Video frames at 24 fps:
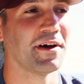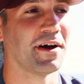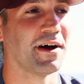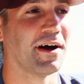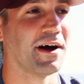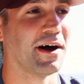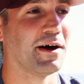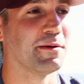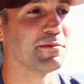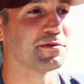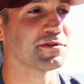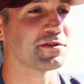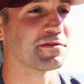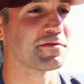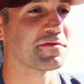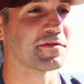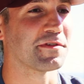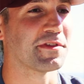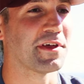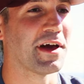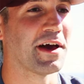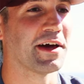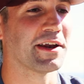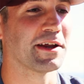Um, so
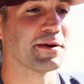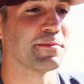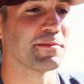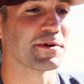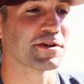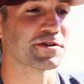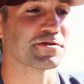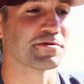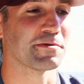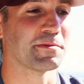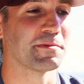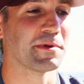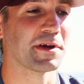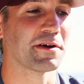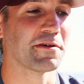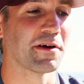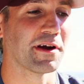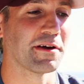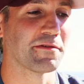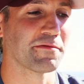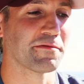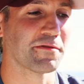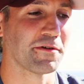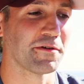for that, I'm extremely
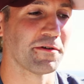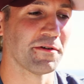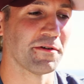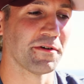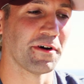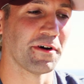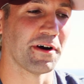grateful.